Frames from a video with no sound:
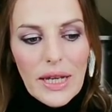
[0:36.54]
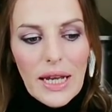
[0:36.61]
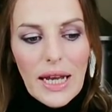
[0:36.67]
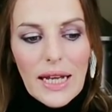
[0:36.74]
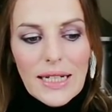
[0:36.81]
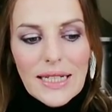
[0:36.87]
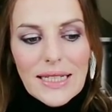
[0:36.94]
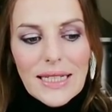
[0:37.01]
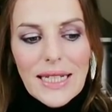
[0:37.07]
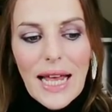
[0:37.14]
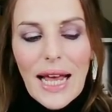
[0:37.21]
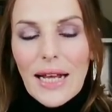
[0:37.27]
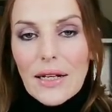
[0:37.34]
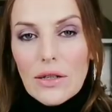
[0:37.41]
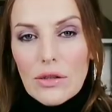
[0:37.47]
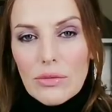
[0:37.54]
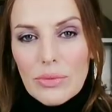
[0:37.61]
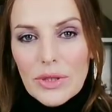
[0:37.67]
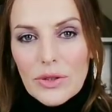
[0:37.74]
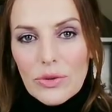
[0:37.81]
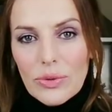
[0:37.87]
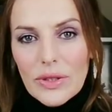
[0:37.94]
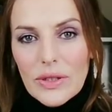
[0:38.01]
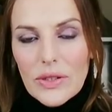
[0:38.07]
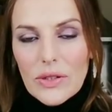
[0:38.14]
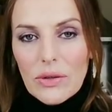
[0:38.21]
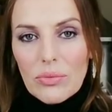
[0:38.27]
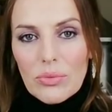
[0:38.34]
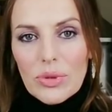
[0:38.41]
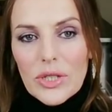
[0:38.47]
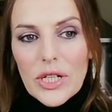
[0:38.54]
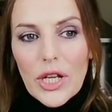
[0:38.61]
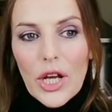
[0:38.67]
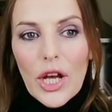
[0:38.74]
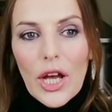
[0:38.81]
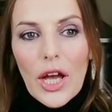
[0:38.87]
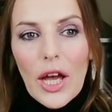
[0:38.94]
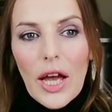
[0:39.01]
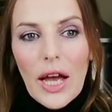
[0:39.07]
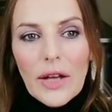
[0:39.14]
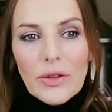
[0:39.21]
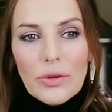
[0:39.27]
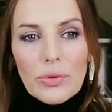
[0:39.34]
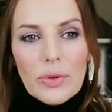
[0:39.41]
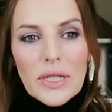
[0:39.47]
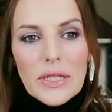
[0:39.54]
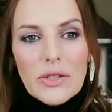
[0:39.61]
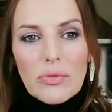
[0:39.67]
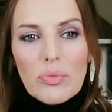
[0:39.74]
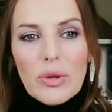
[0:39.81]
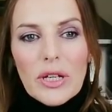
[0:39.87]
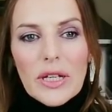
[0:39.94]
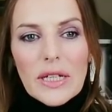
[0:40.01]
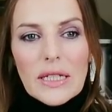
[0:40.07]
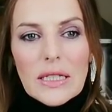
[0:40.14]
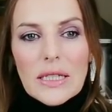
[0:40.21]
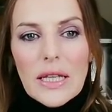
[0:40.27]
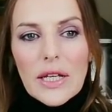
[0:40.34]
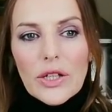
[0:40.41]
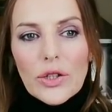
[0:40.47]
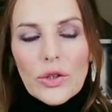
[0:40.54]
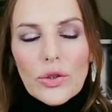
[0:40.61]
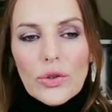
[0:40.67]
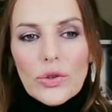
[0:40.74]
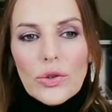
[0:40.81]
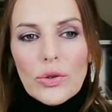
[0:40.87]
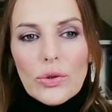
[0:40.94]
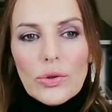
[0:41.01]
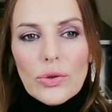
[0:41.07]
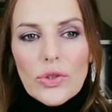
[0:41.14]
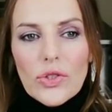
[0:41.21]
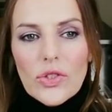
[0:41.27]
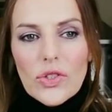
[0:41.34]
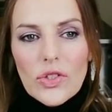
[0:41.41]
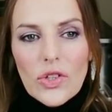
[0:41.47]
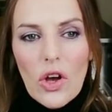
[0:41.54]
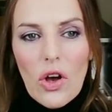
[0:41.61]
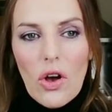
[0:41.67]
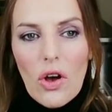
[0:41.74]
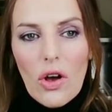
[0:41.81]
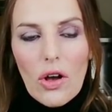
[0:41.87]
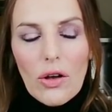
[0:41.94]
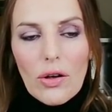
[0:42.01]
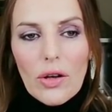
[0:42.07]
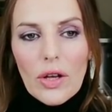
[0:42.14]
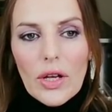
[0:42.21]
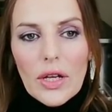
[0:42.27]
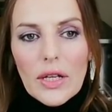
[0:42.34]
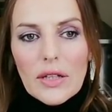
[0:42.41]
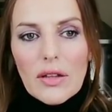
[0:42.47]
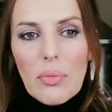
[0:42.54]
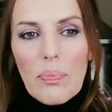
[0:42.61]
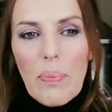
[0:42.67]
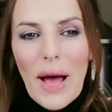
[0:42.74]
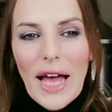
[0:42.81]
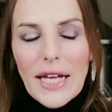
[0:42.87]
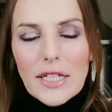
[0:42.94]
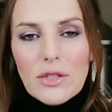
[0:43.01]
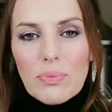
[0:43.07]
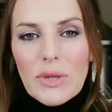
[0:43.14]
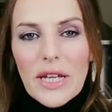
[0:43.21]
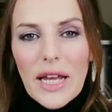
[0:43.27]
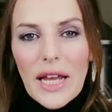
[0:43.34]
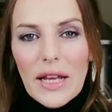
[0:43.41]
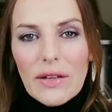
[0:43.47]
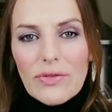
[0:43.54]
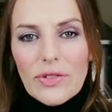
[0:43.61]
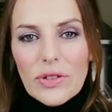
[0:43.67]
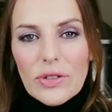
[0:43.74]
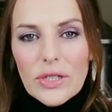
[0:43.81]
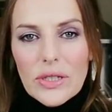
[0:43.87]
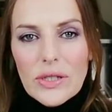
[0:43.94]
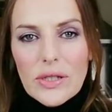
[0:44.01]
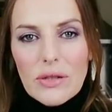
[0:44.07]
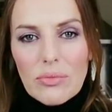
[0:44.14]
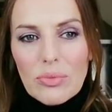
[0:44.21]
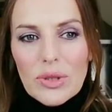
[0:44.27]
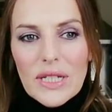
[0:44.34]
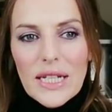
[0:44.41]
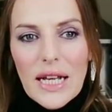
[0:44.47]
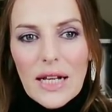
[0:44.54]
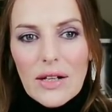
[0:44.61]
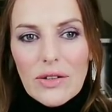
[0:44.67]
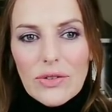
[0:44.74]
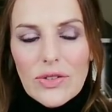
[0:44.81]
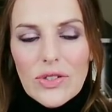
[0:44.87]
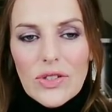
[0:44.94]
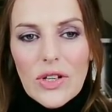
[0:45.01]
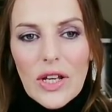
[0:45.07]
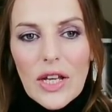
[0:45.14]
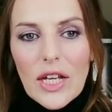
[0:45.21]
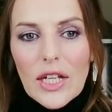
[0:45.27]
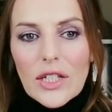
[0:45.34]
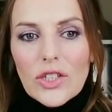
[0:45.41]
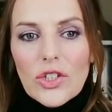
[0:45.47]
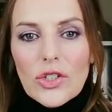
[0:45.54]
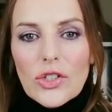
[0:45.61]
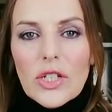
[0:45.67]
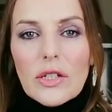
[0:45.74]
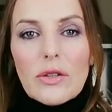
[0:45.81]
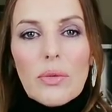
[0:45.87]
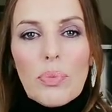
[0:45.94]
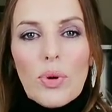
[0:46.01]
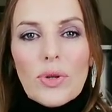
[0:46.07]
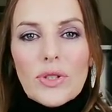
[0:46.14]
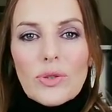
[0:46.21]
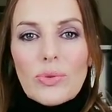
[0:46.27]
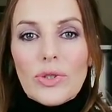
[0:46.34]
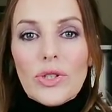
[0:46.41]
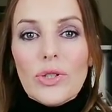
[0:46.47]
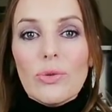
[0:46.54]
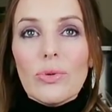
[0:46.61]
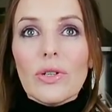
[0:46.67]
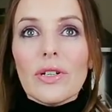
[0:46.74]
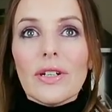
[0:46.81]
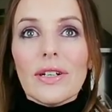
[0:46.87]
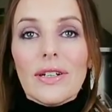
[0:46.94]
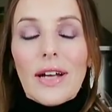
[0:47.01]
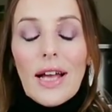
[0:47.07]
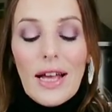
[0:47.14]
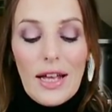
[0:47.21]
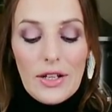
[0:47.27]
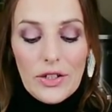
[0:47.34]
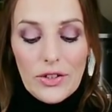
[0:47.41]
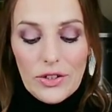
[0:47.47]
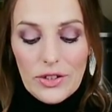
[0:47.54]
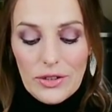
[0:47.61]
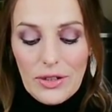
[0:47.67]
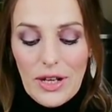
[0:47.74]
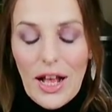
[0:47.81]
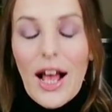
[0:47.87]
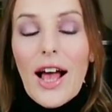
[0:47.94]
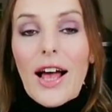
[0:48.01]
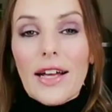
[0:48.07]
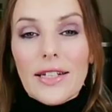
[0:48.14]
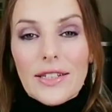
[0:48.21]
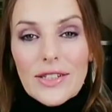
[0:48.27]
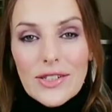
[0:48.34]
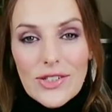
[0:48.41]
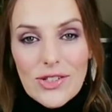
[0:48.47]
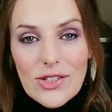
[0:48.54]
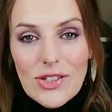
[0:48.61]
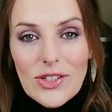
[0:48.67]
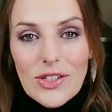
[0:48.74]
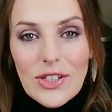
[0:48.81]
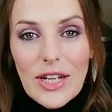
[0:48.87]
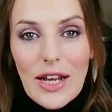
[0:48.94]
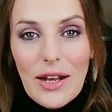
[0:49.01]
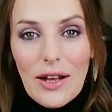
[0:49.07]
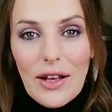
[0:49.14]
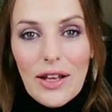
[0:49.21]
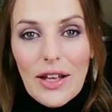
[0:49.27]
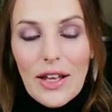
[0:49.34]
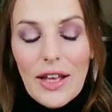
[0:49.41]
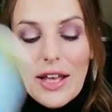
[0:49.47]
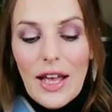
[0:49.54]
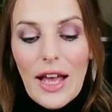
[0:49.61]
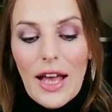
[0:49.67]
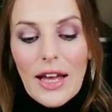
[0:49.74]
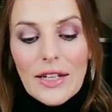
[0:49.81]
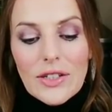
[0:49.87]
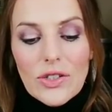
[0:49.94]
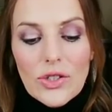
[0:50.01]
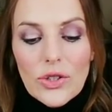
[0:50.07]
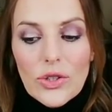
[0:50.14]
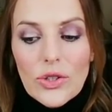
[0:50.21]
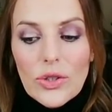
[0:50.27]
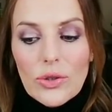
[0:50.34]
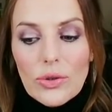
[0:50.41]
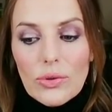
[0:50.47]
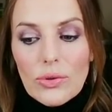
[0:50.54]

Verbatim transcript: an entanglement with somebody. And the reason being is that you saw the bad behavior in somebody else just at the point when you were at your highest. Yeah. And you